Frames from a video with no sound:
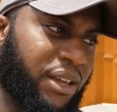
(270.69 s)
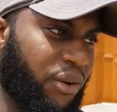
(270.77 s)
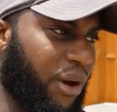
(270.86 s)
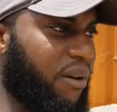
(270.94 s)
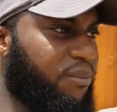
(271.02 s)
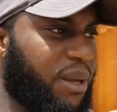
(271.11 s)

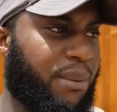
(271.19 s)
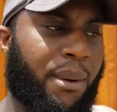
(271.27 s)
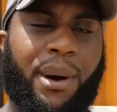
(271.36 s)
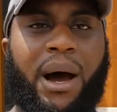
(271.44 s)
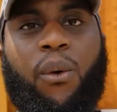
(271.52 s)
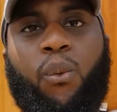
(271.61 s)
you'll have maybe
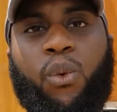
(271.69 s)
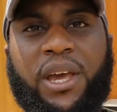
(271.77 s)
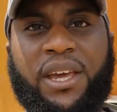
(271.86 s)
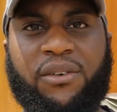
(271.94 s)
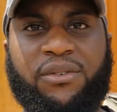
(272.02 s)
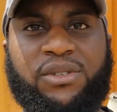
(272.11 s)
about a
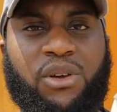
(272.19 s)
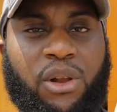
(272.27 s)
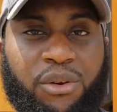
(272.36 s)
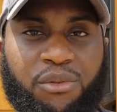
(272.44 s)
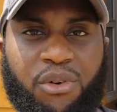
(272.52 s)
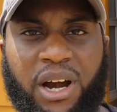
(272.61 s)
week of
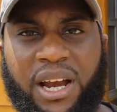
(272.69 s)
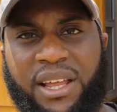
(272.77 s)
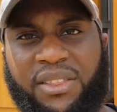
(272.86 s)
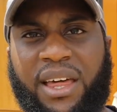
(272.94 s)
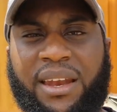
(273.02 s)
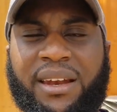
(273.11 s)
solid rain,
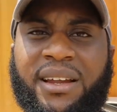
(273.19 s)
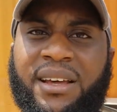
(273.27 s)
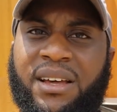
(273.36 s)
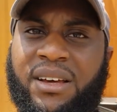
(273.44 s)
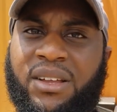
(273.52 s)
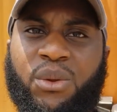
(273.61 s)
and then
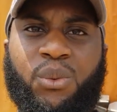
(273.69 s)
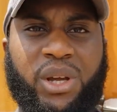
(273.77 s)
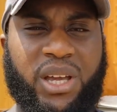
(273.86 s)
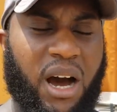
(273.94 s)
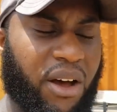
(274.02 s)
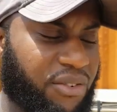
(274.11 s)
the
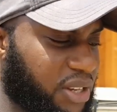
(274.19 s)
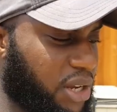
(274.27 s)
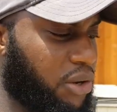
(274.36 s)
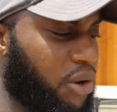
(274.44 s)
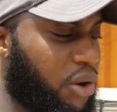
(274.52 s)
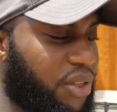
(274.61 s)
week after,
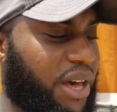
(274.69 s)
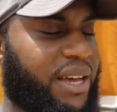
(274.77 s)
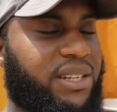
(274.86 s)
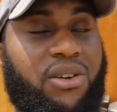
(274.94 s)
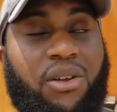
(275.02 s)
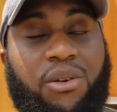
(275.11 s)
you know that
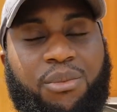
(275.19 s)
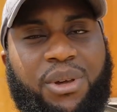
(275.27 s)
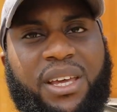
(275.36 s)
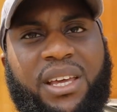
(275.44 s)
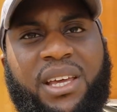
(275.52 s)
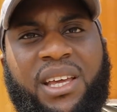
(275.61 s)
it's going to
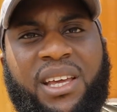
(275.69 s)
be